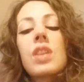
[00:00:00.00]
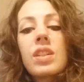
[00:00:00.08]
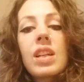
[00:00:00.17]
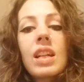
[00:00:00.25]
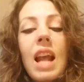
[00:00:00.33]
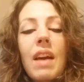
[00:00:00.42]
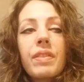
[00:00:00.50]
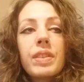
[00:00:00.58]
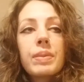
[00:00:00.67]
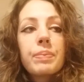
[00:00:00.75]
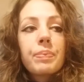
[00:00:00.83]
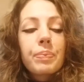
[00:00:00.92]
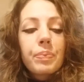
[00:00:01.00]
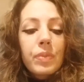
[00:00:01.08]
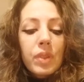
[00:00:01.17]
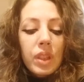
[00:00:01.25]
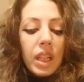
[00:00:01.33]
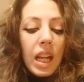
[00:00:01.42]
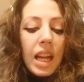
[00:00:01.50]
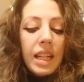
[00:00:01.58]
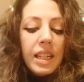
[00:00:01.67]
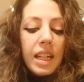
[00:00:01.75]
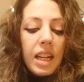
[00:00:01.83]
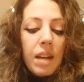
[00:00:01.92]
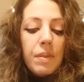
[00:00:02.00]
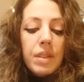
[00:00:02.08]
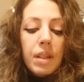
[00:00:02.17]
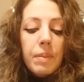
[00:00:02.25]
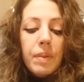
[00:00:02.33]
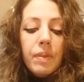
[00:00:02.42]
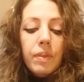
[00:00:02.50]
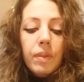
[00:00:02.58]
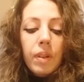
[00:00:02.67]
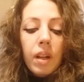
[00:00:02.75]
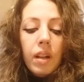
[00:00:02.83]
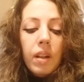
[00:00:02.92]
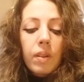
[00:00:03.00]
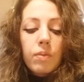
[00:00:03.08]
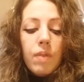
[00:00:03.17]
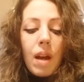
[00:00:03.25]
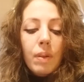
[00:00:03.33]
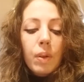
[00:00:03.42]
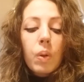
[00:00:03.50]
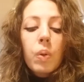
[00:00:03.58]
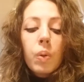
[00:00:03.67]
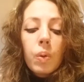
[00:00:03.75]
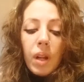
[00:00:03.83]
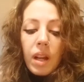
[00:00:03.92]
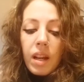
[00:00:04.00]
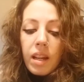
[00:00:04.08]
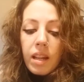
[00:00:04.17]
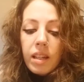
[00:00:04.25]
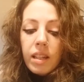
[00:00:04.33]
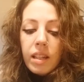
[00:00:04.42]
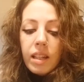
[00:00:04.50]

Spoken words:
So I turned left, and I was coming round a corner,